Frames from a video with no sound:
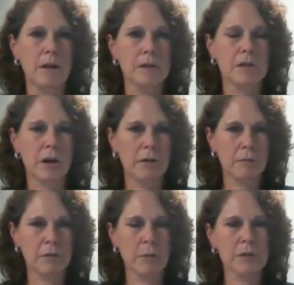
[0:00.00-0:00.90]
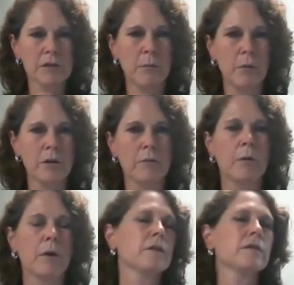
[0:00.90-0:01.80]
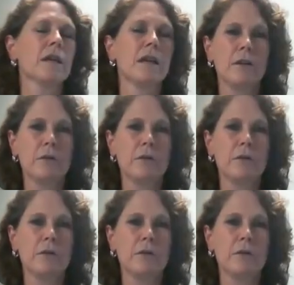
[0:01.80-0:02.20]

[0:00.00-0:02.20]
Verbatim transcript: starting with the most important ones